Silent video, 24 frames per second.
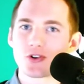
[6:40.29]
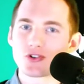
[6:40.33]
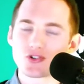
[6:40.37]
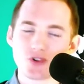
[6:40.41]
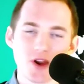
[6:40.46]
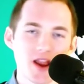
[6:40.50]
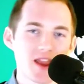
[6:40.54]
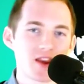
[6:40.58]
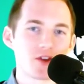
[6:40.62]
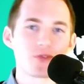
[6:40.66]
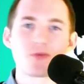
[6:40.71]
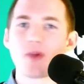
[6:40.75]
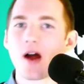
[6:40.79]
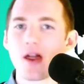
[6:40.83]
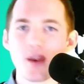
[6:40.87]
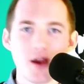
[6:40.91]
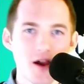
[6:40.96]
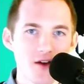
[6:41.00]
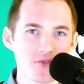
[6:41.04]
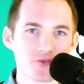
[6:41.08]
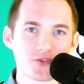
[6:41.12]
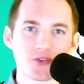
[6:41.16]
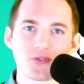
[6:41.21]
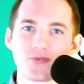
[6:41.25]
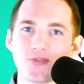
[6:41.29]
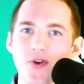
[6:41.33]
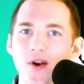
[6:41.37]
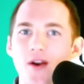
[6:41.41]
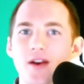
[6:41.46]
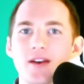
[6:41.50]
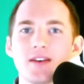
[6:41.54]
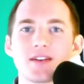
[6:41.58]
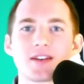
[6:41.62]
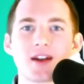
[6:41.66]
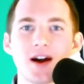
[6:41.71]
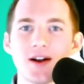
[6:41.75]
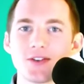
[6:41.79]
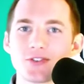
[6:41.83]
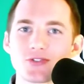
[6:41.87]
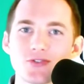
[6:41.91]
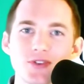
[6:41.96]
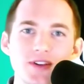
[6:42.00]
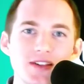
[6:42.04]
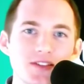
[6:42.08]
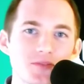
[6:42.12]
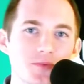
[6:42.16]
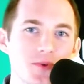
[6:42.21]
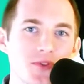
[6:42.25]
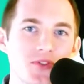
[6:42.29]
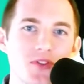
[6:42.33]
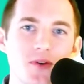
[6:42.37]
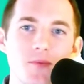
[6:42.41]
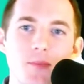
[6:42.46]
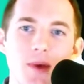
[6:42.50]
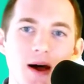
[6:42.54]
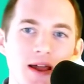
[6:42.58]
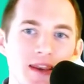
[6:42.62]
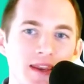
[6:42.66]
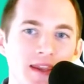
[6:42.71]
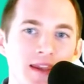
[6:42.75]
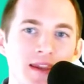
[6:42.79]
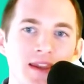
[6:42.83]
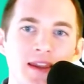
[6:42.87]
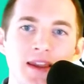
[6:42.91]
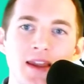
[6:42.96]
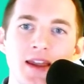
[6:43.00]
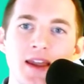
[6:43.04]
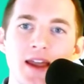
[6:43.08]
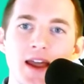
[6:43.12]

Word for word: trying to run off to foreign countries with the money.